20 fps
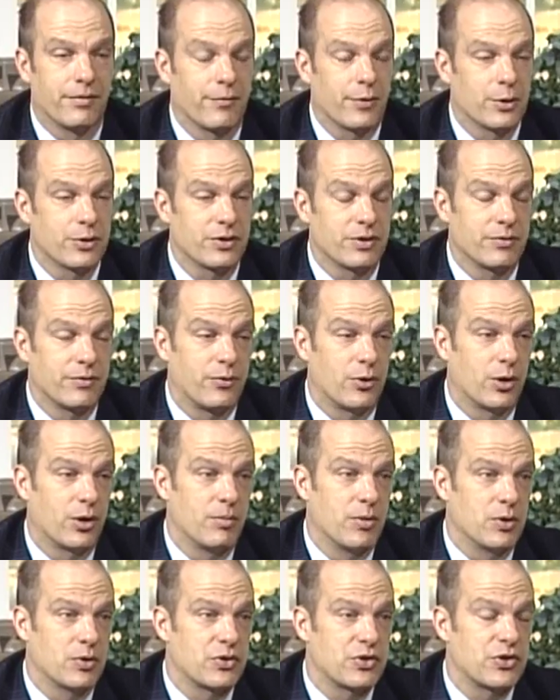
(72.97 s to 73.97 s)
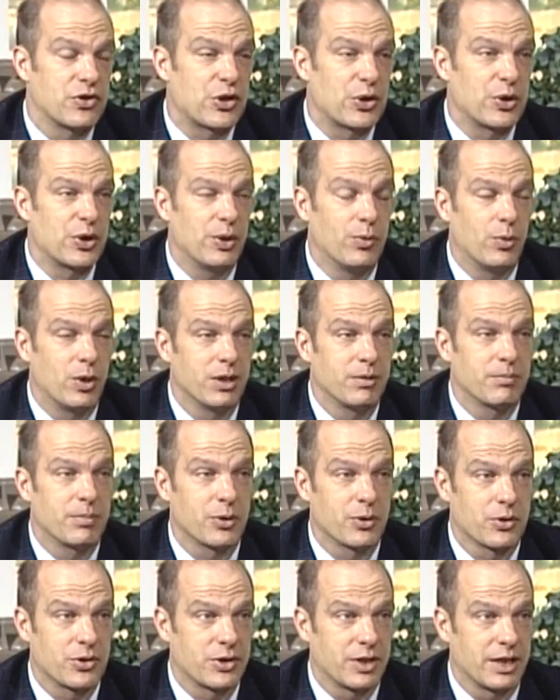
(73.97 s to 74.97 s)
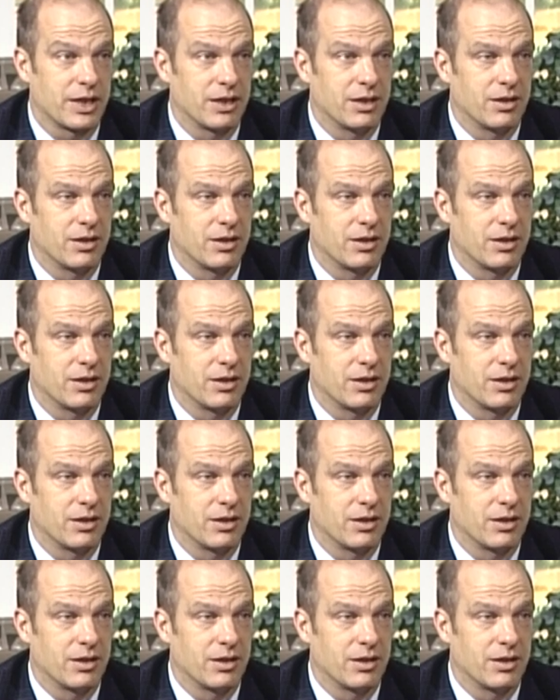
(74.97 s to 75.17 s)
first and foremost, 31%